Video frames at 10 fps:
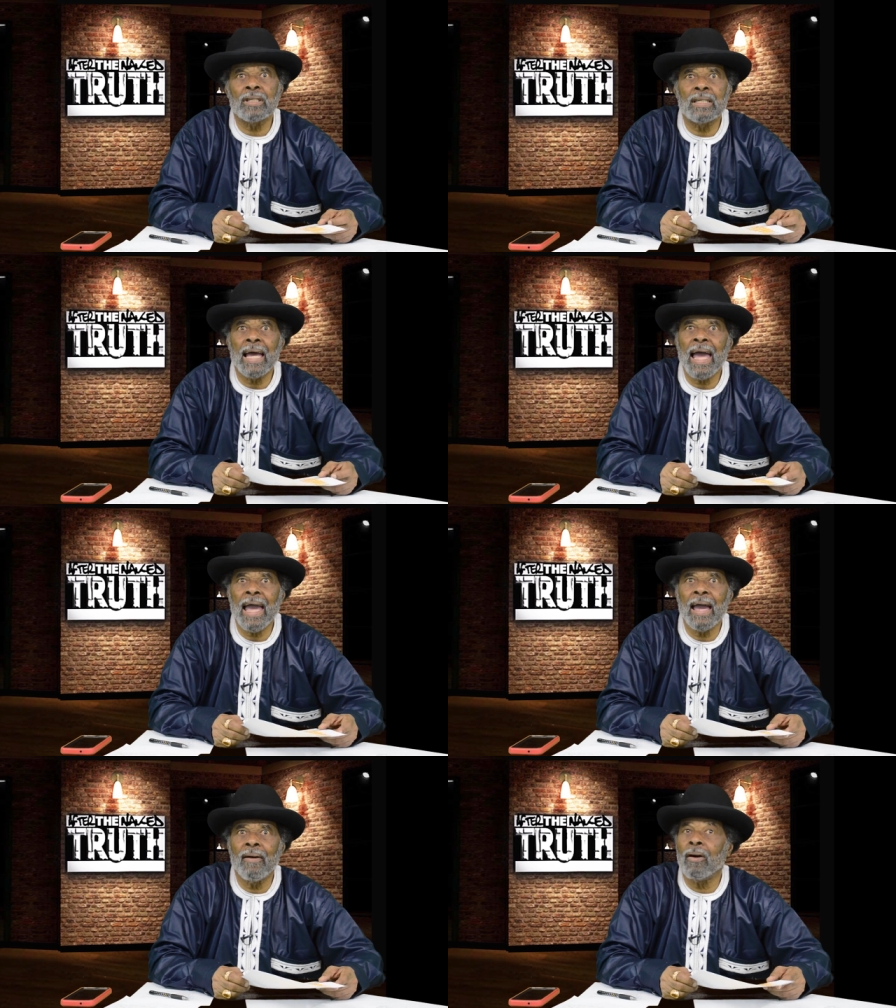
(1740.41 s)
us to
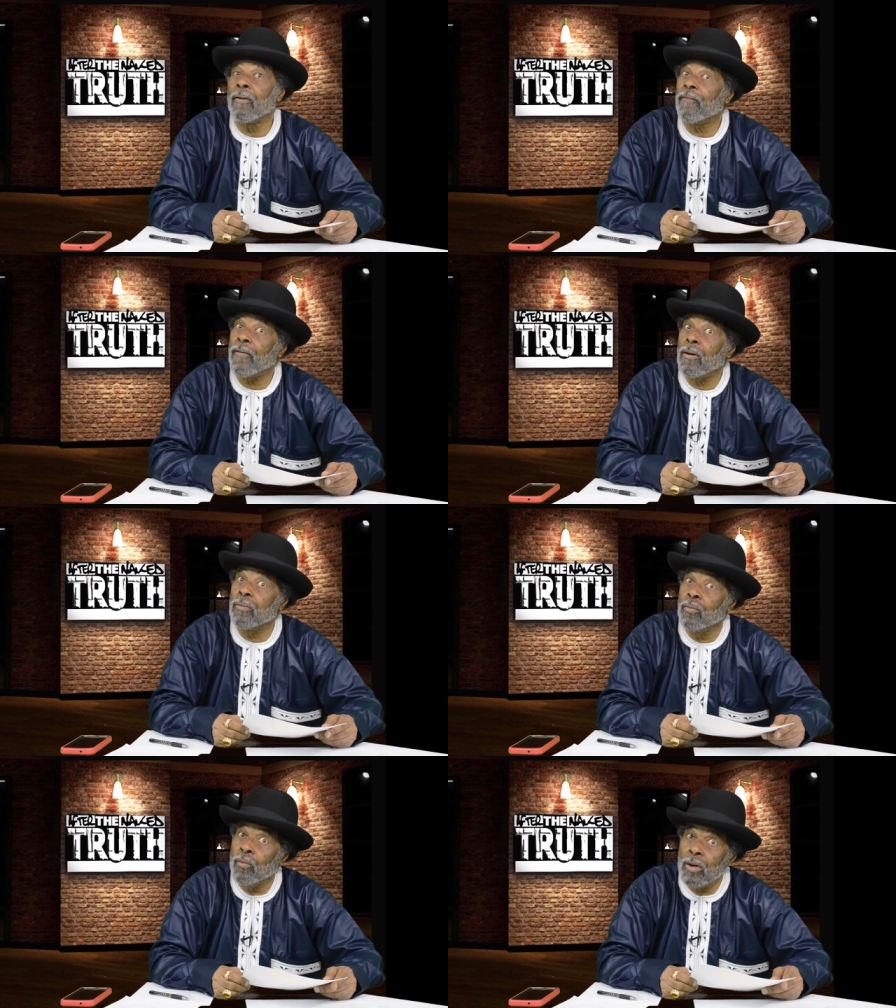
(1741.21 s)
have, or fought
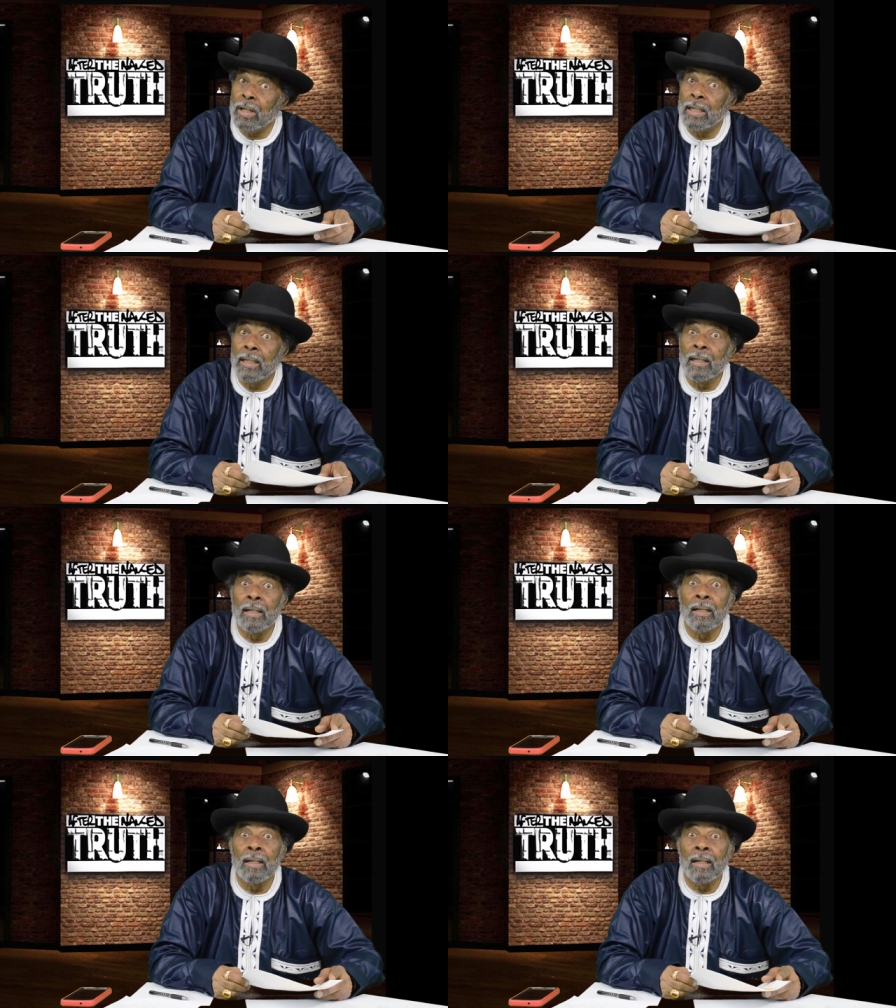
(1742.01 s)
and won
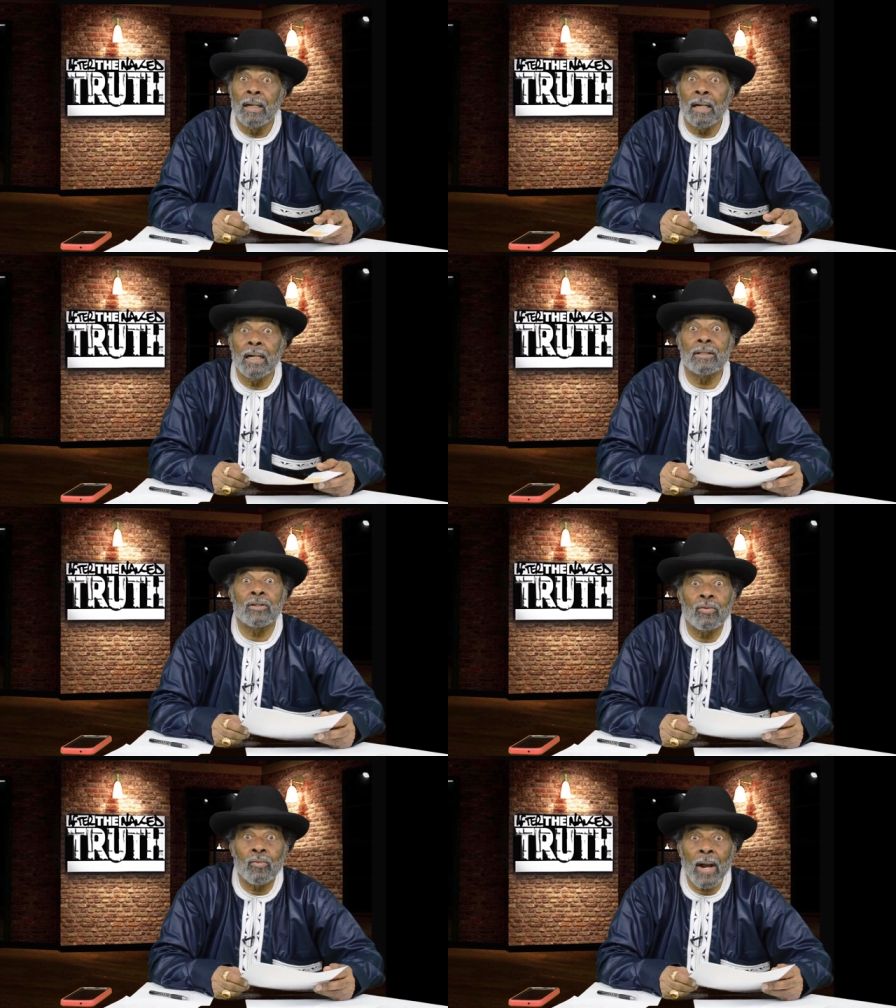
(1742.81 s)

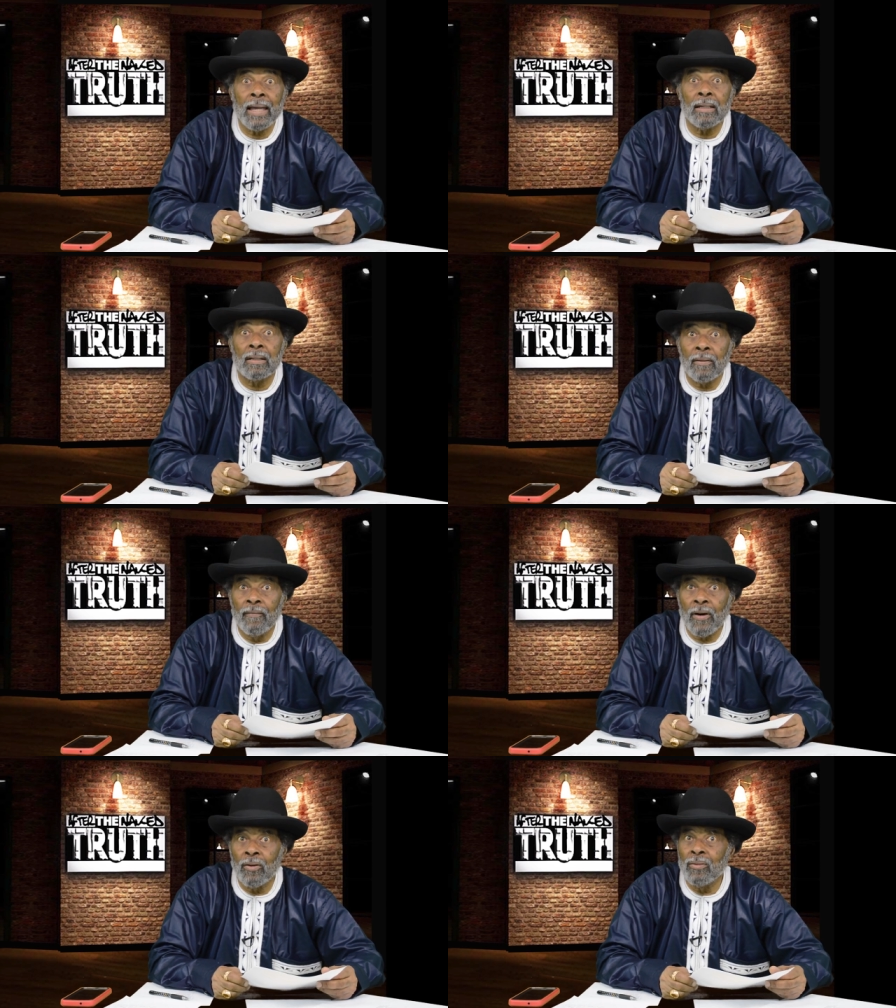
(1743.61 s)
us the right to
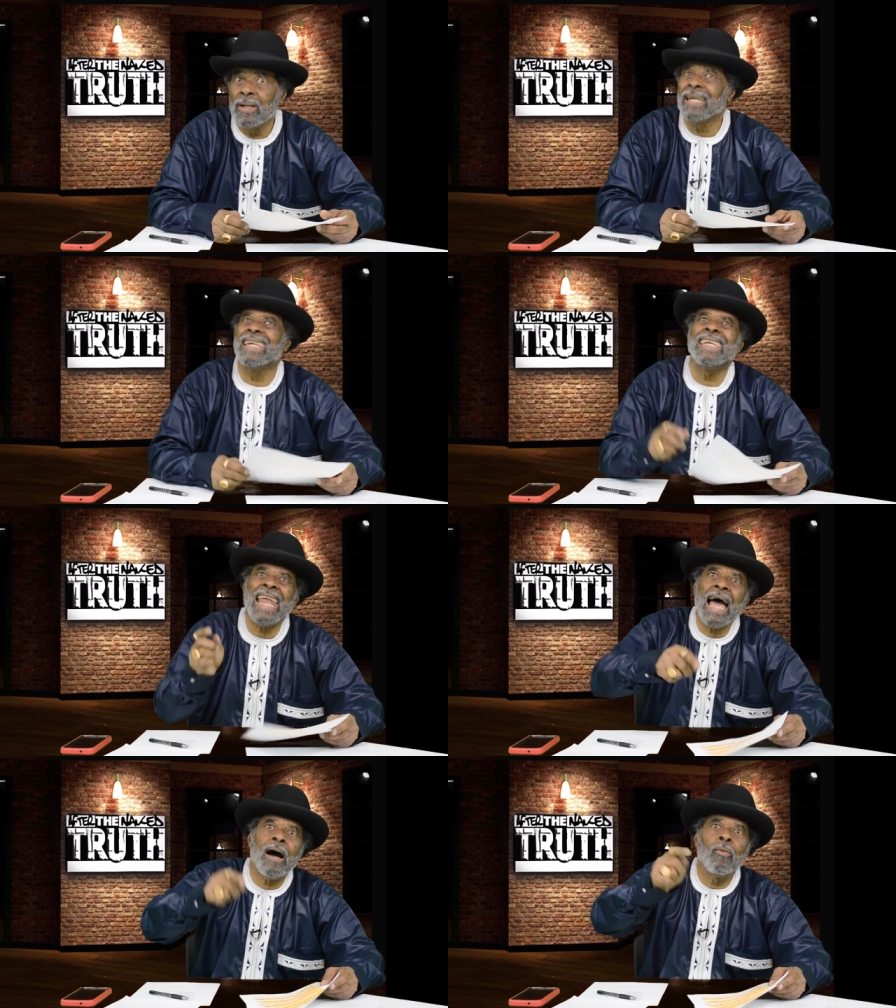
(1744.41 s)
vote.
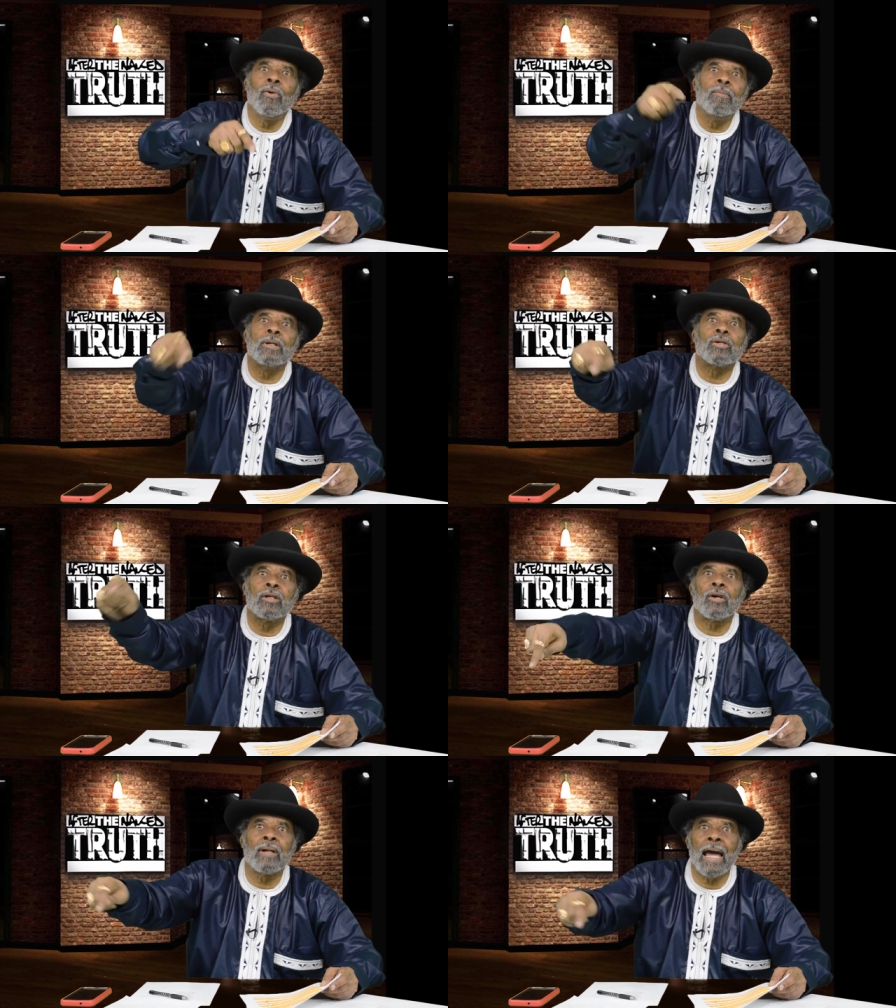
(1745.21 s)
Now we must
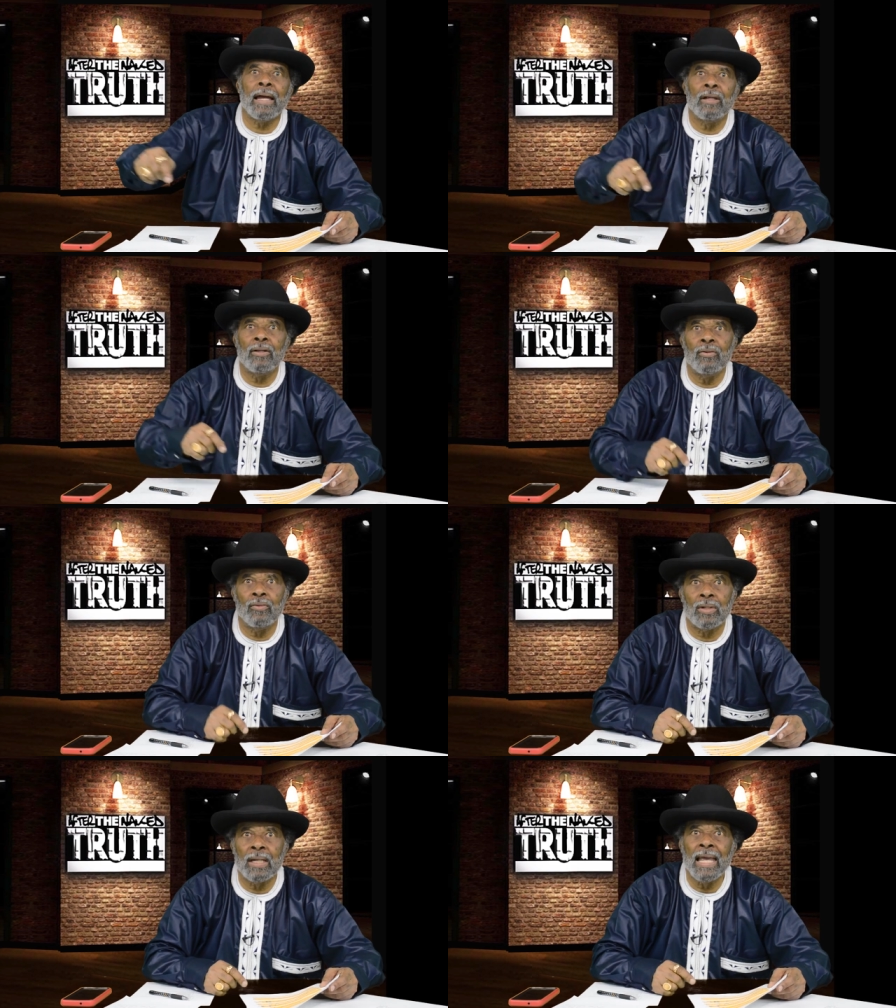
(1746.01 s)
learn how to
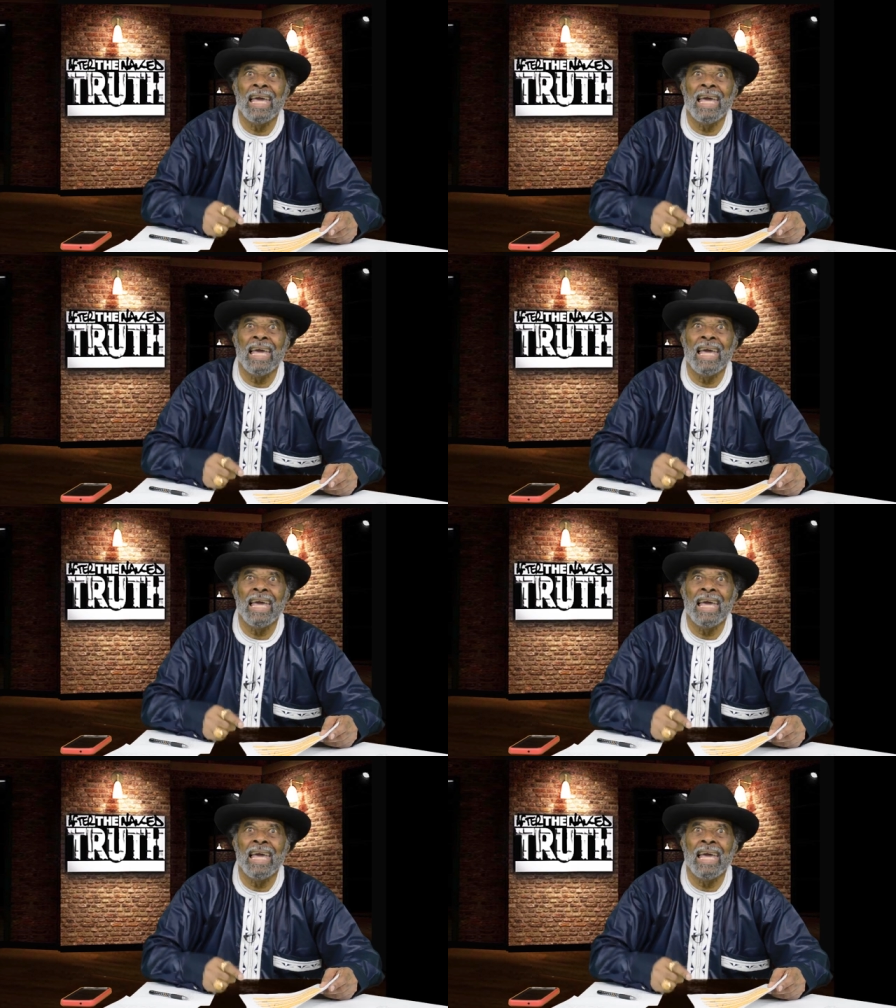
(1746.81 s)
use it.